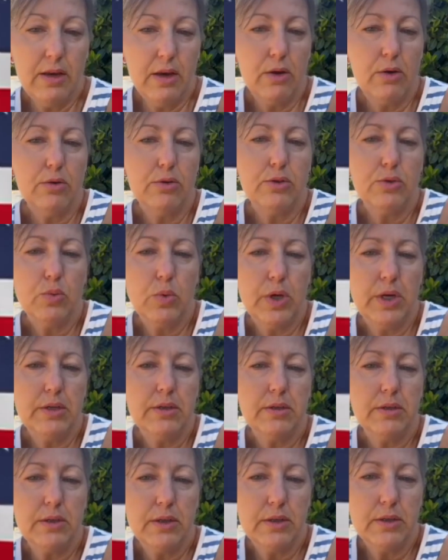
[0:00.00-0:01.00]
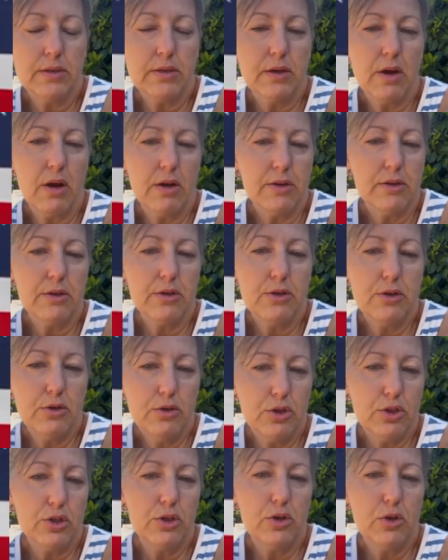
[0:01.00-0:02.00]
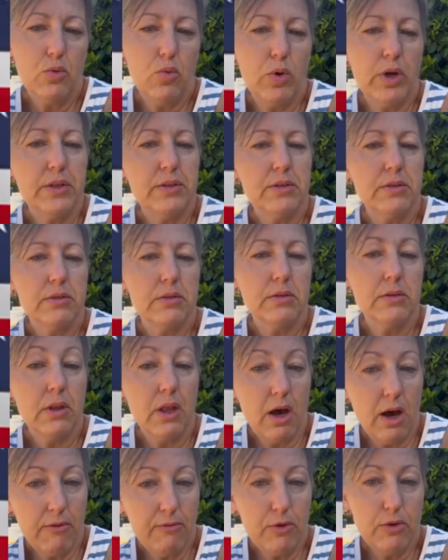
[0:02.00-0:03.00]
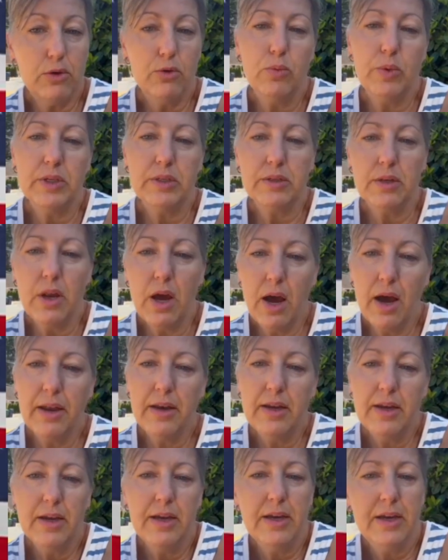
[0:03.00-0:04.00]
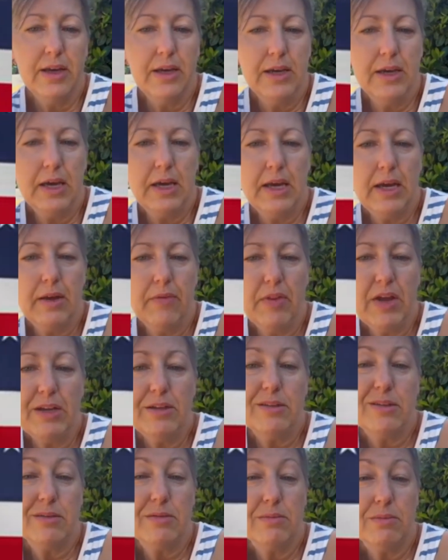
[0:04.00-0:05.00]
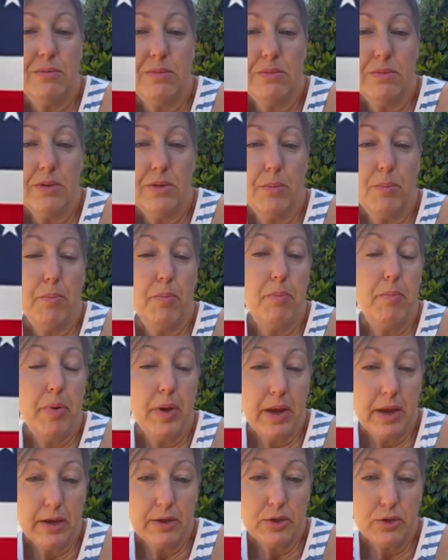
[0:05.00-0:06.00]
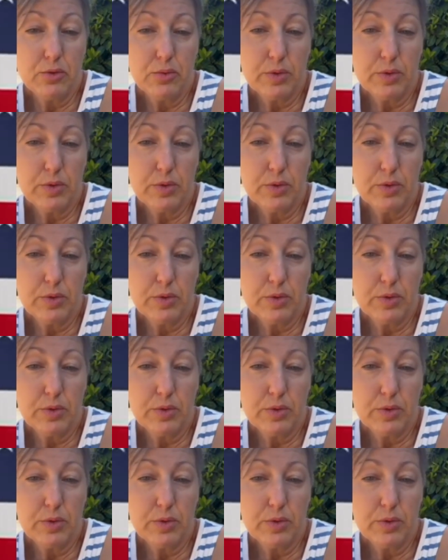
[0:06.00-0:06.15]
knows what is constitutional, what's lawful, what's not, and that's the biggest